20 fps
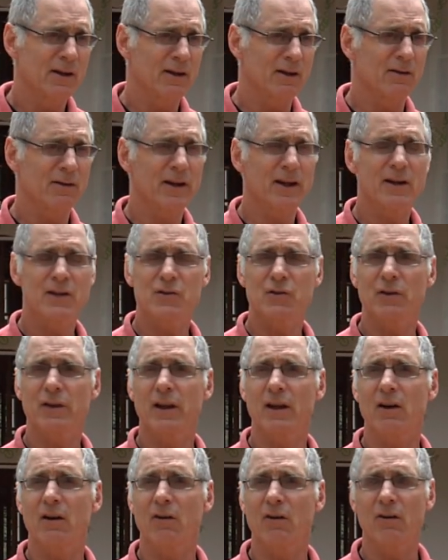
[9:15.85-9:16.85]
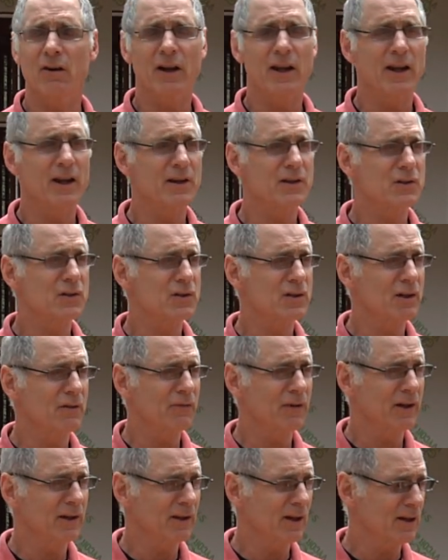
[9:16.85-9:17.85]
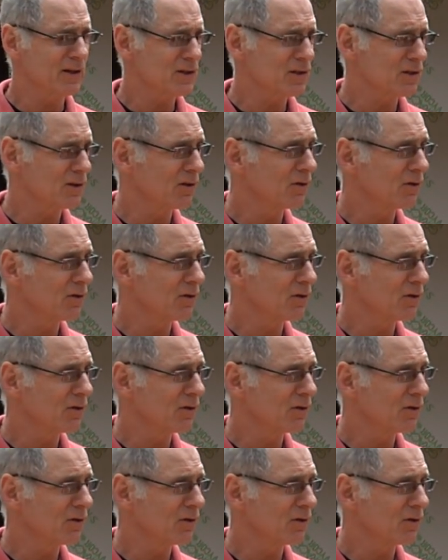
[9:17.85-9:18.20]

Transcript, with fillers: you know, occasionally get hurricanes and stuff like that.